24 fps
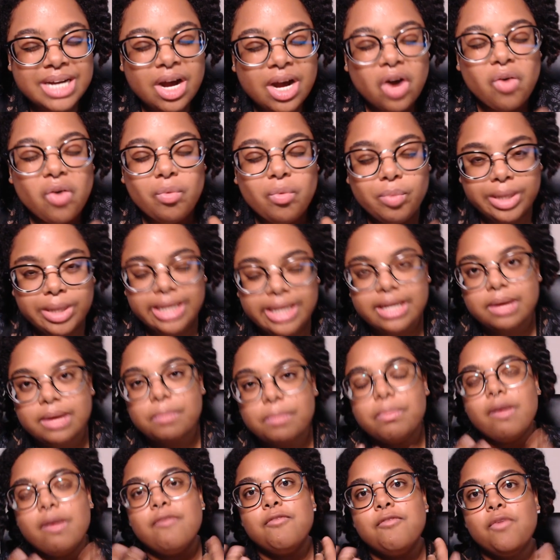a week
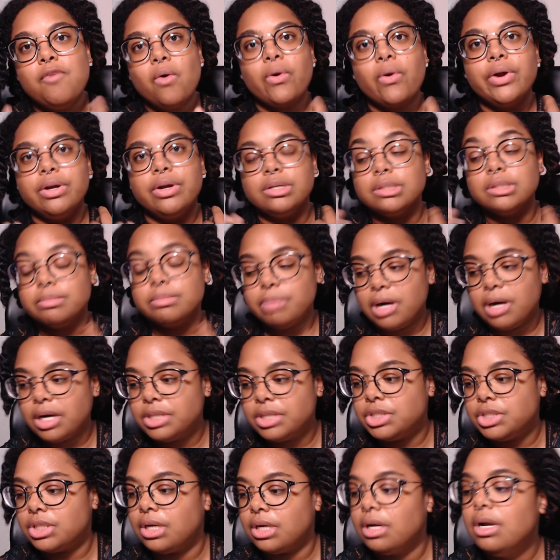before your
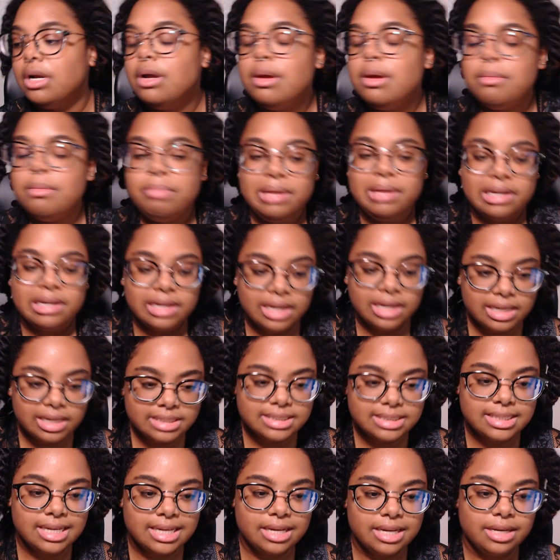departure
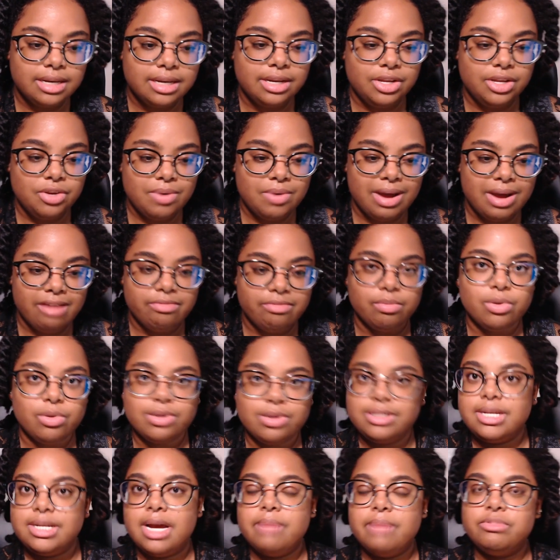because then you have more
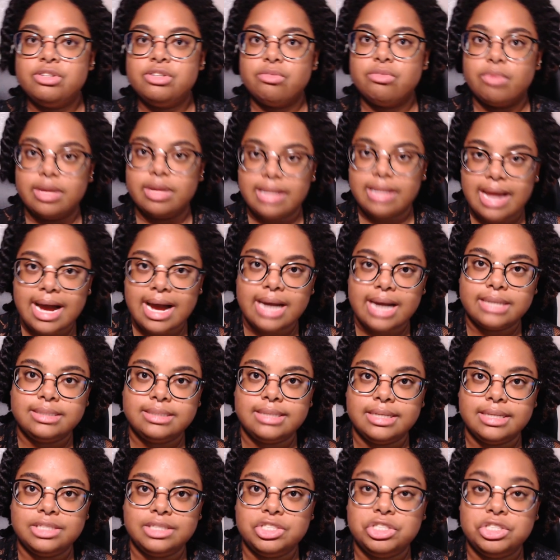time to
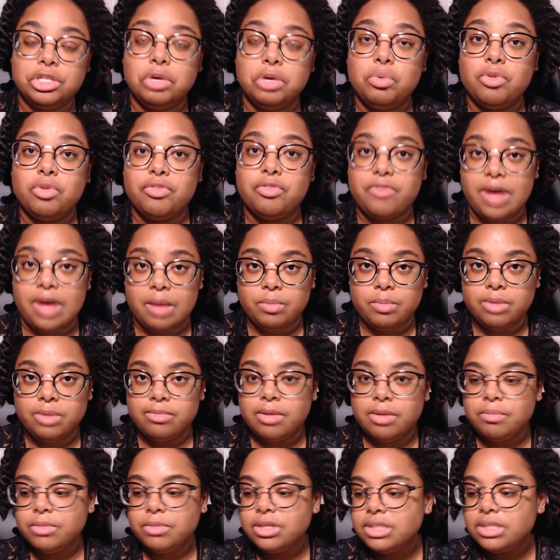relax and chill with family
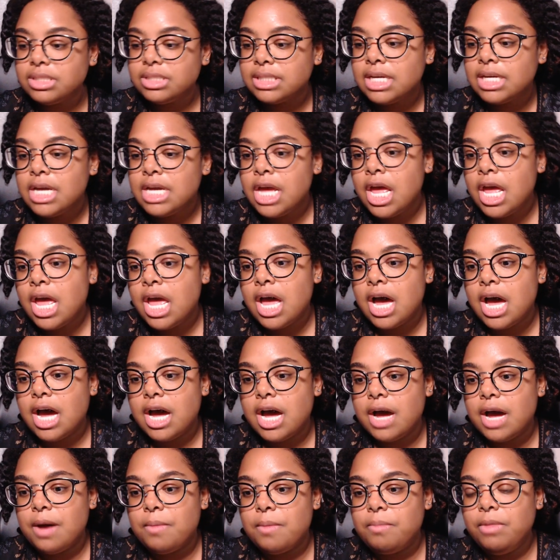members.
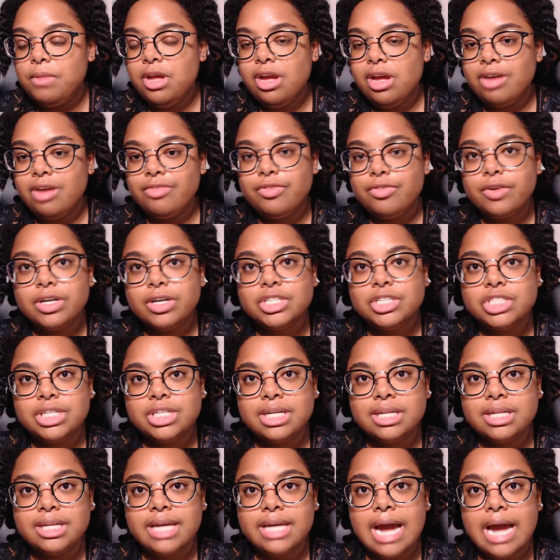Uh, me,
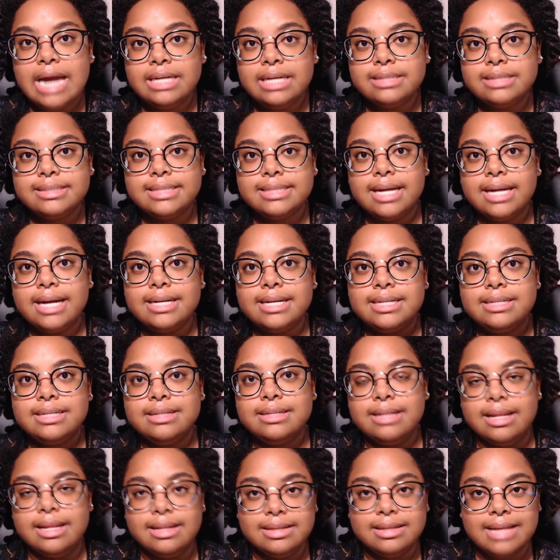unfortunately, I decided in
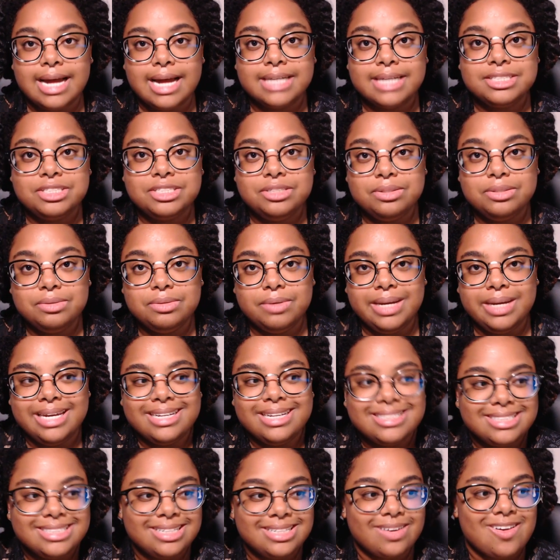the last two
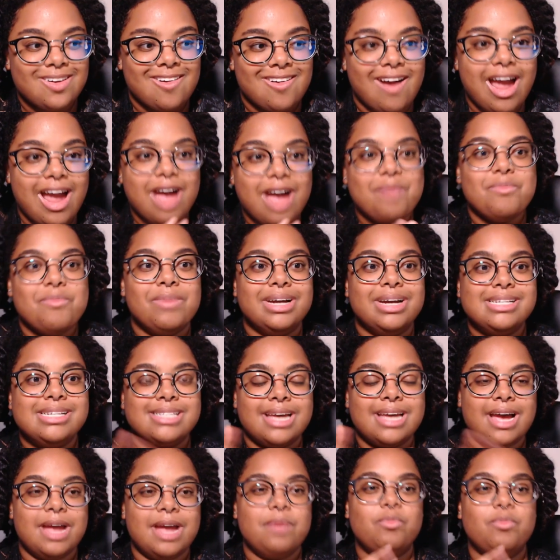weeks to cram my
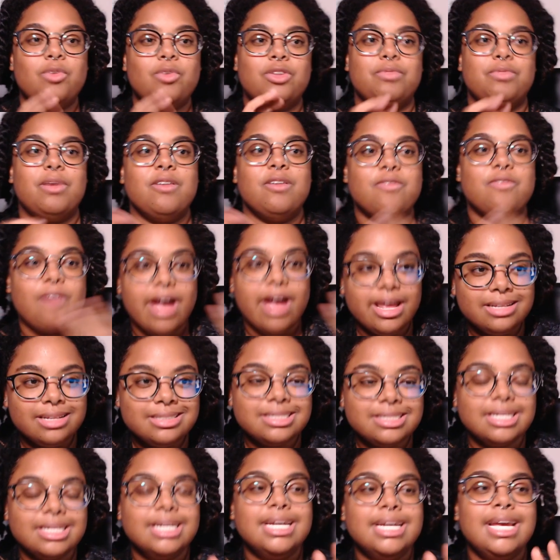time with my
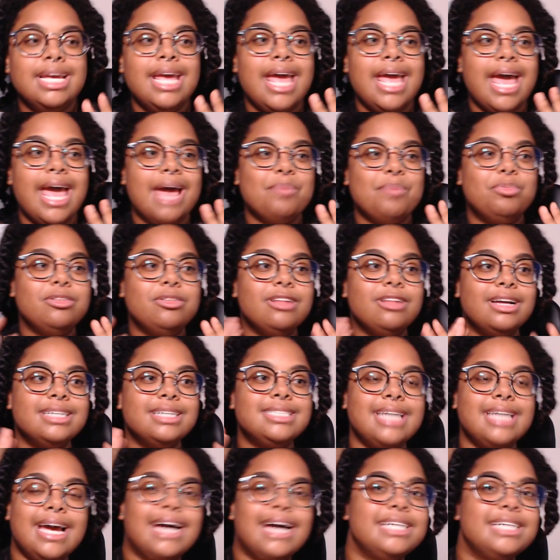friends. Plus,
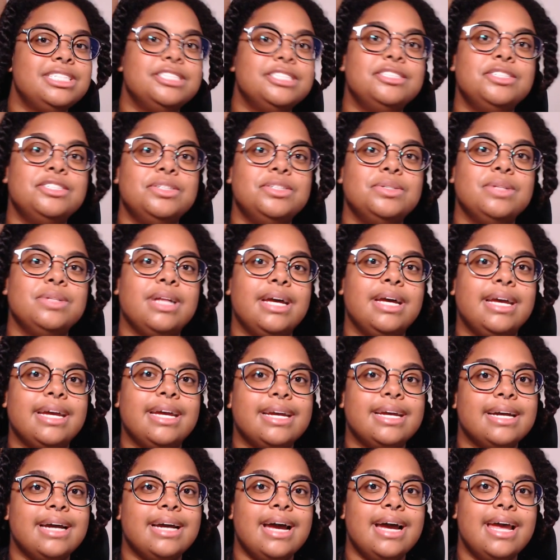I had to do like,
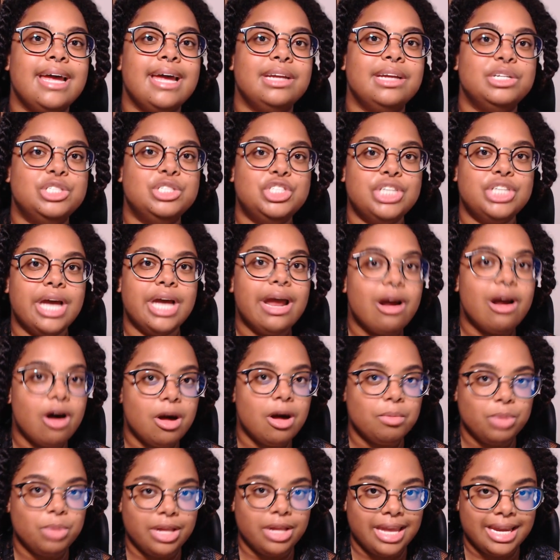I had JET
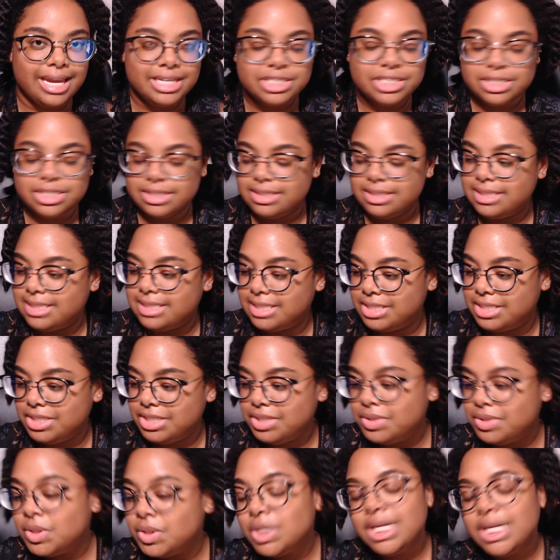obligations to
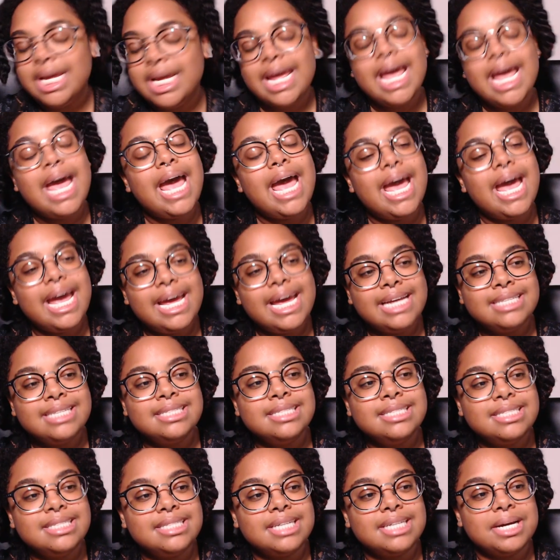do
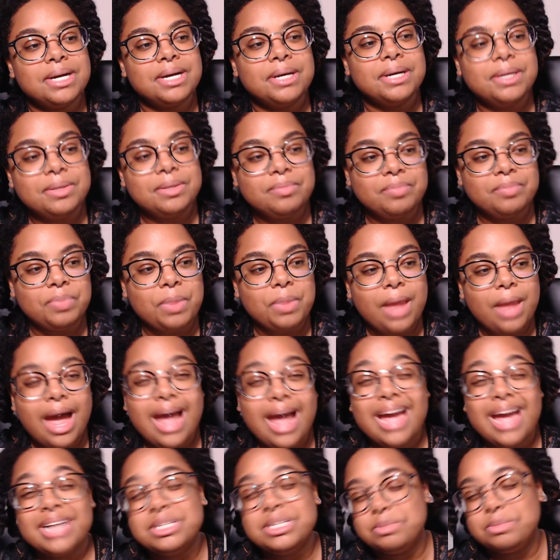and um, I
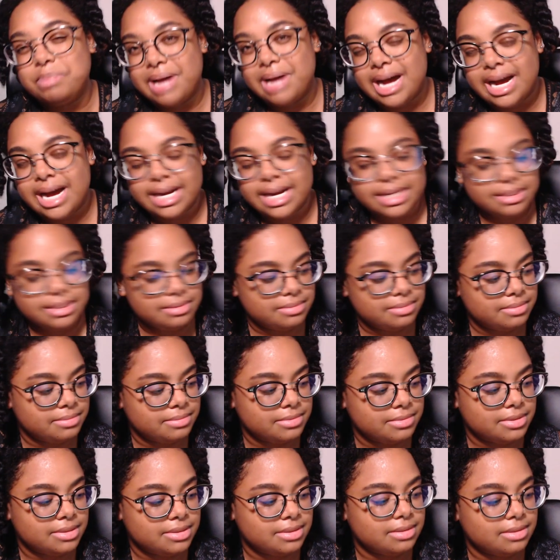had to pack.
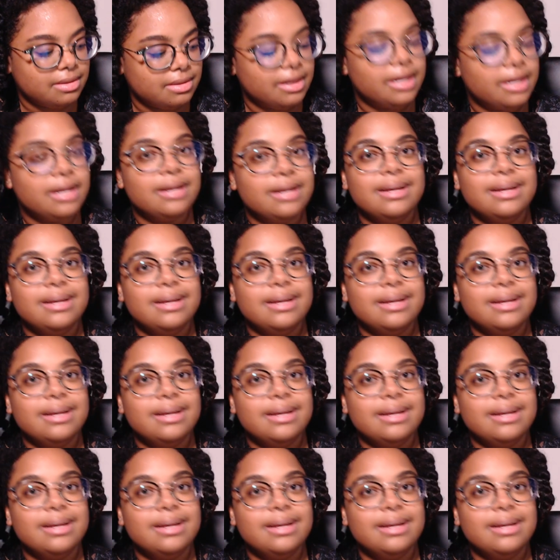Sorry.